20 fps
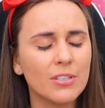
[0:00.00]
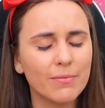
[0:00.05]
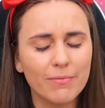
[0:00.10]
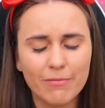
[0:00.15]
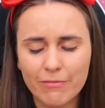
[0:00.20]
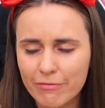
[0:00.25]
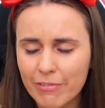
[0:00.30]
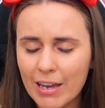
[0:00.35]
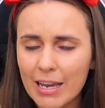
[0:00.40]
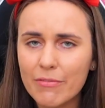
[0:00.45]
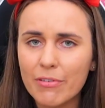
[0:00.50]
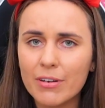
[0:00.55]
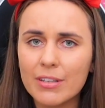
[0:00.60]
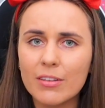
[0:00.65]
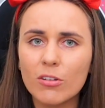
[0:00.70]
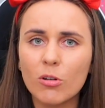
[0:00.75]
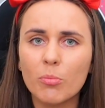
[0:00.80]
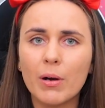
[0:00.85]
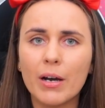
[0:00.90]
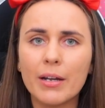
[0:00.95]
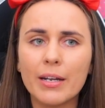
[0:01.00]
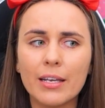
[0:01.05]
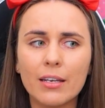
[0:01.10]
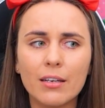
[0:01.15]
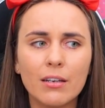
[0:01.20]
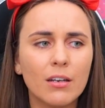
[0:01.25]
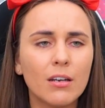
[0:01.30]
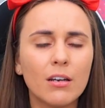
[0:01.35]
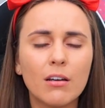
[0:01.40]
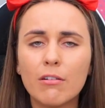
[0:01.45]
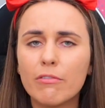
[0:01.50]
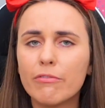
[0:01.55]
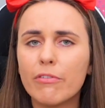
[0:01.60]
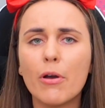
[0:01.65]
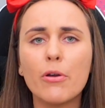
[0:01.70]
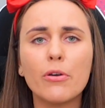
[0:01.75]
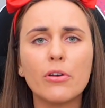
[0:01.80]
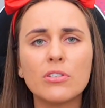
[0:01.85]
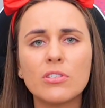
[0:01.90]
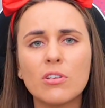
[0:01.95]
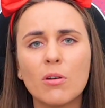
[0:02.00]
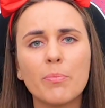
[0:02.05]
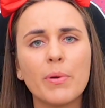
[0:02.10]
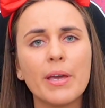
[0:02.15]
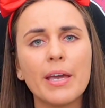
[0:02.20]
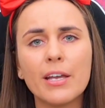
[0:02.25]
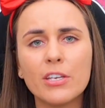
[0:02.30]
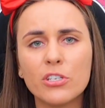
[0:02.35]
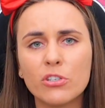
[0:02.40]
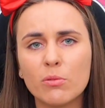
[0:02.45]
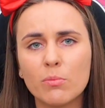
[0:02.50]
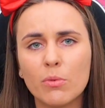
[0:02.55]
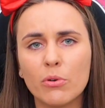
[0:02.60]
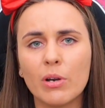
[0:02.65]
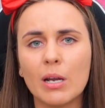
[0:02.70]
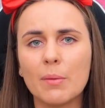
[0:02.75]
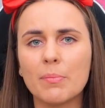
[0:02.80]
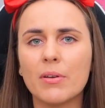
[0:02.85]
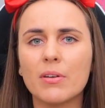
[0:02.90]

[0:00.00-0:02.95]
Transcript: your favorite little buddy, focus on Pikachu and Mareep.